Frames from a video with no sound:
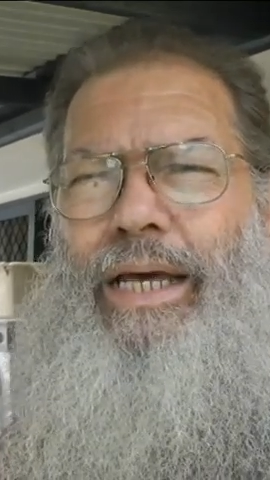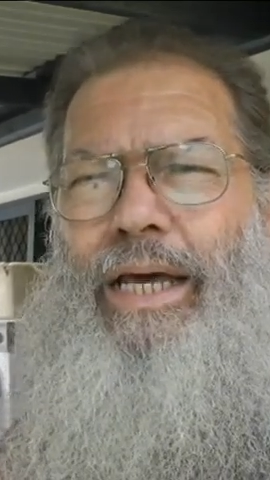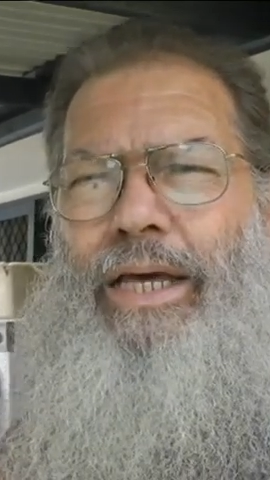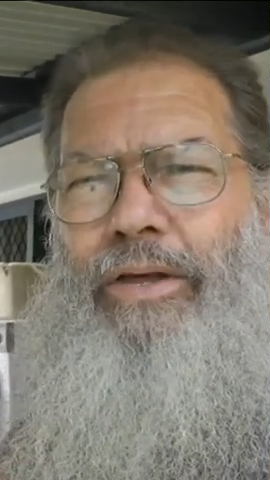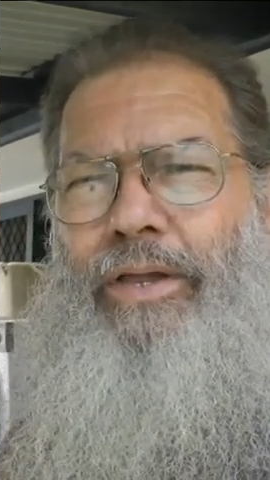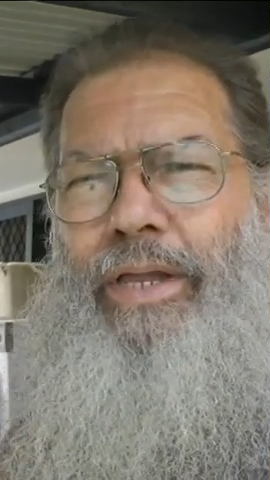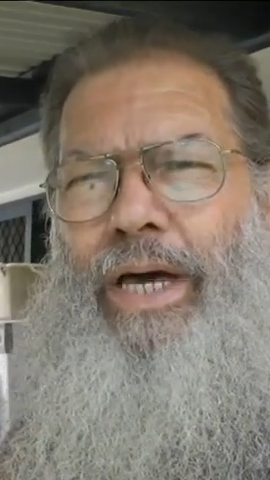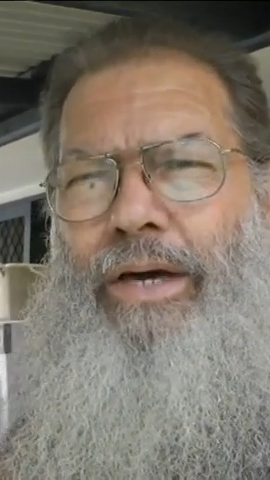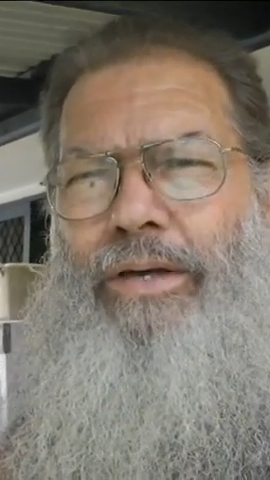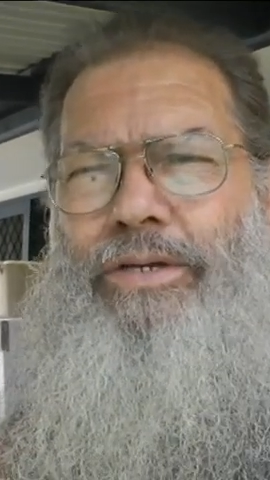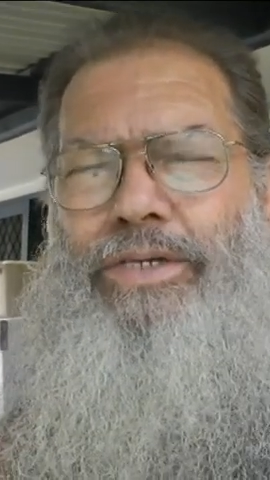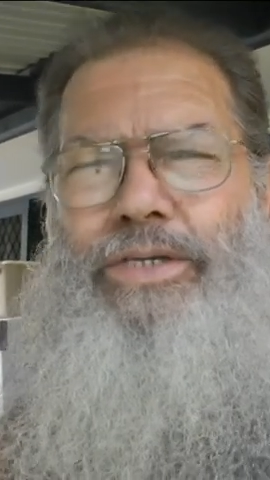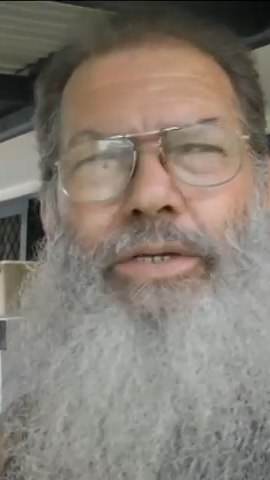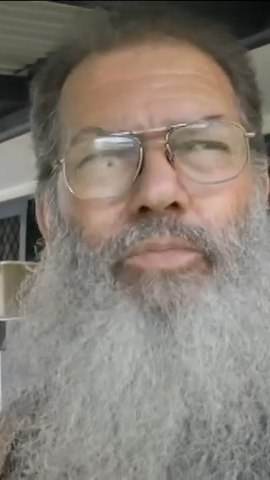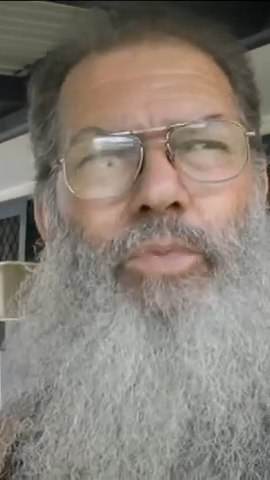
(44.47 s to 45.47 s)
And I
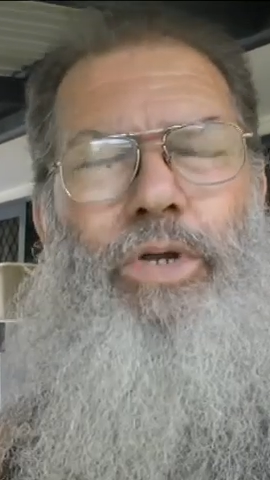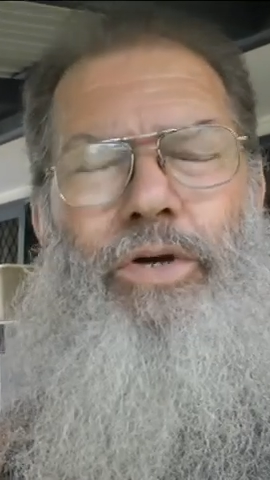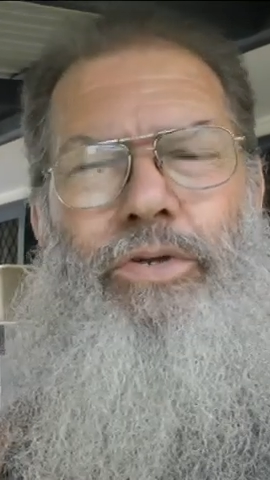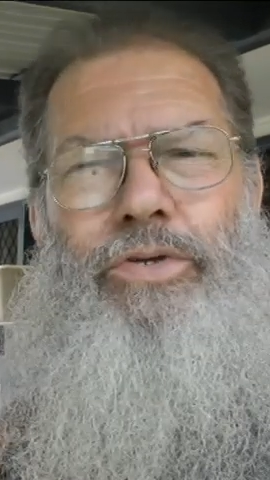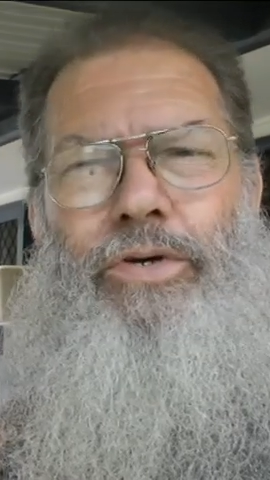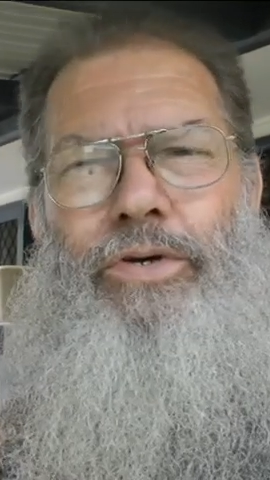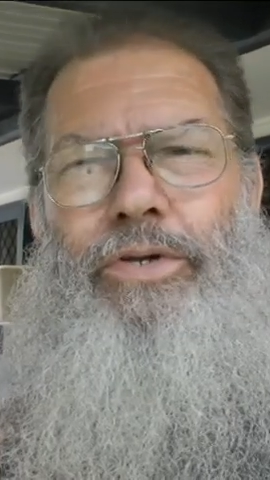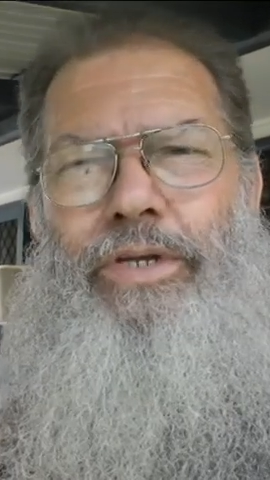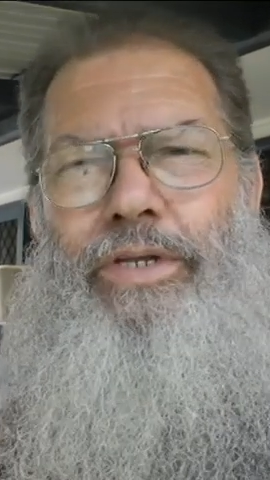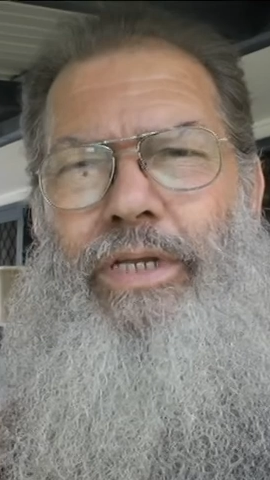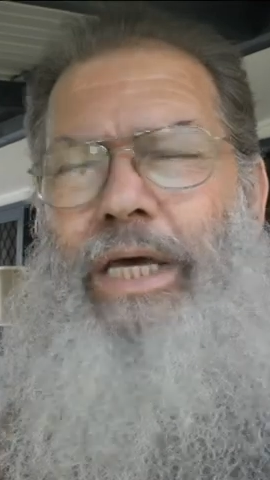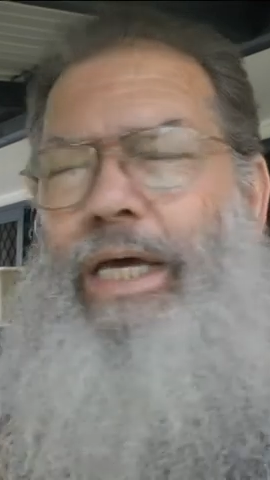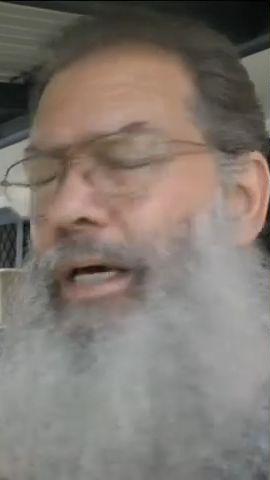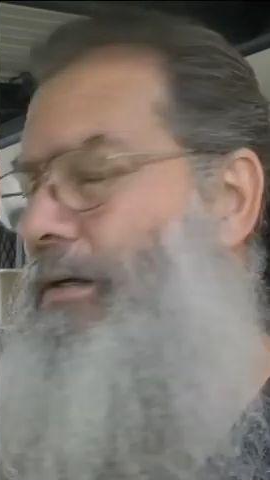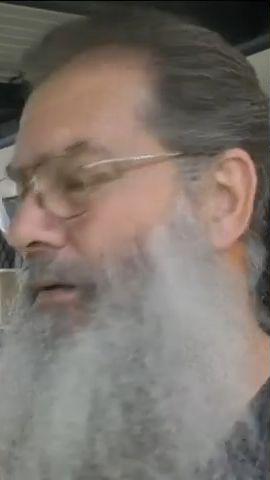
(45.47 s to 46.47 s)
noticed that when I turned it
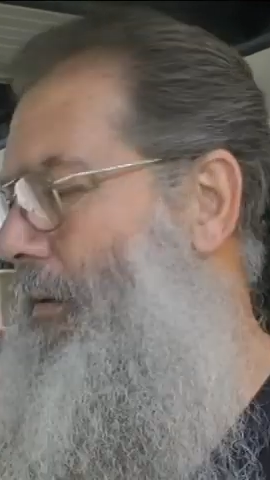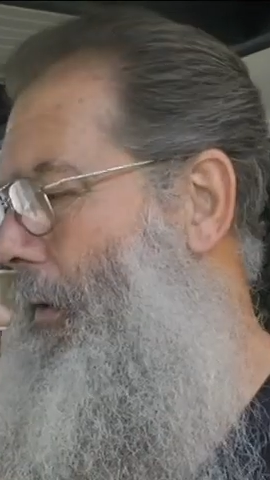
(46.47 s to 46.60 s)
down,